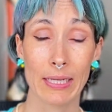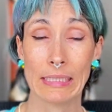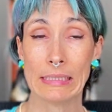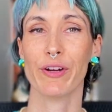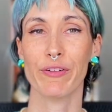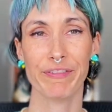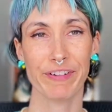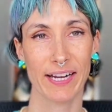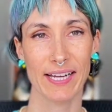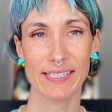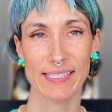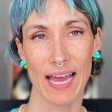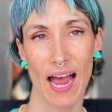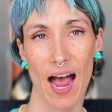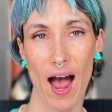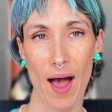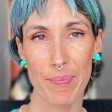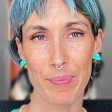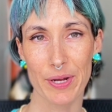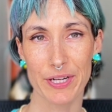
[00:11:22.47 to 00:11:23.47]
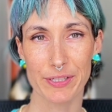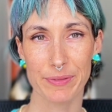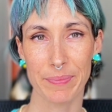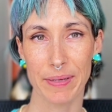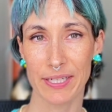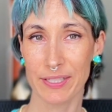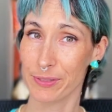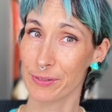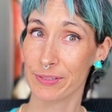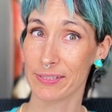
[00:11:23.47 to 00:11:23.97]
Don't forget to hop onto my
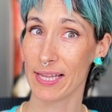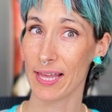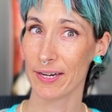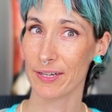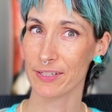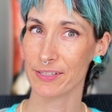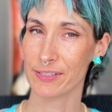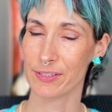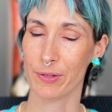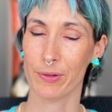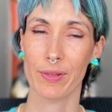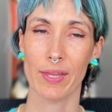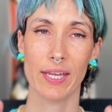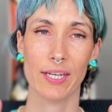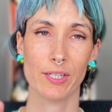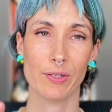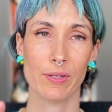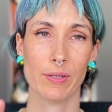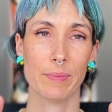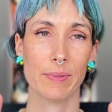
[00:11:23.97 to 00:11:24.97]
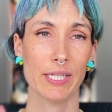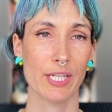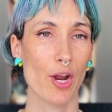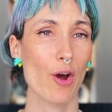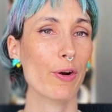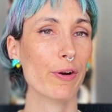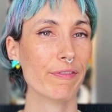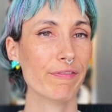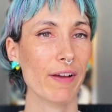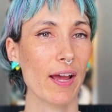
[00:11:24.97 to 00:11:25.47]
newsletter so that you can be
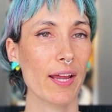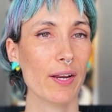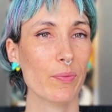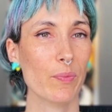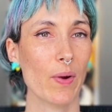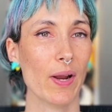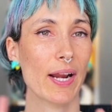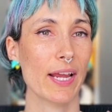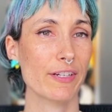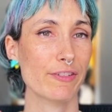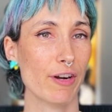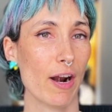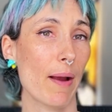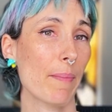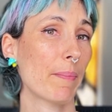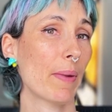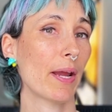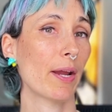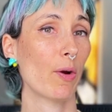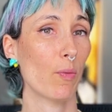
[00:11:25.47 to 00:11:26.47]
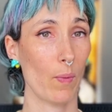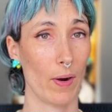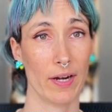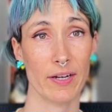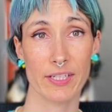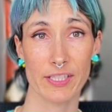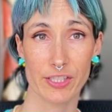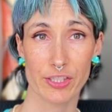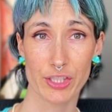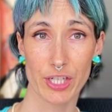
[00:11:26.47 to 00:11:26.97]
notified when I drop my
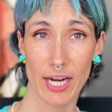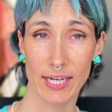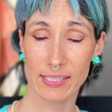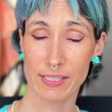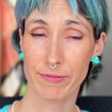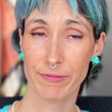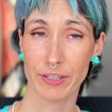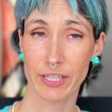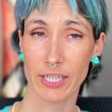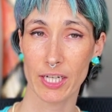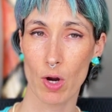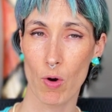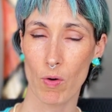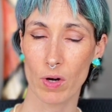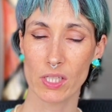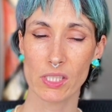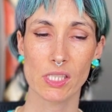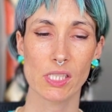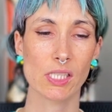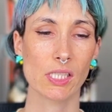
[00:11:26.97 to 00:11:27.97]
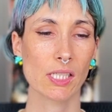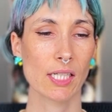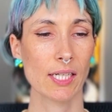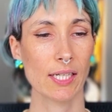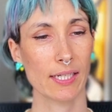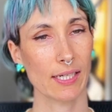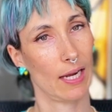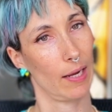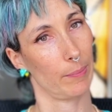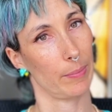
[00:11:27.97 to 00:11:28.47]
awareness checks free course
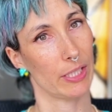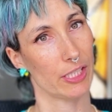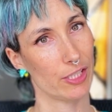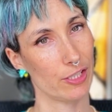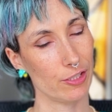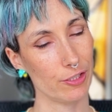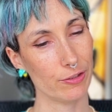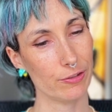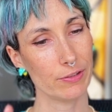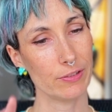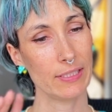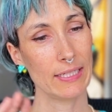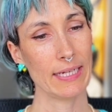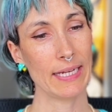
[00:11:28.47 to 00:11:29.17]
coming soon.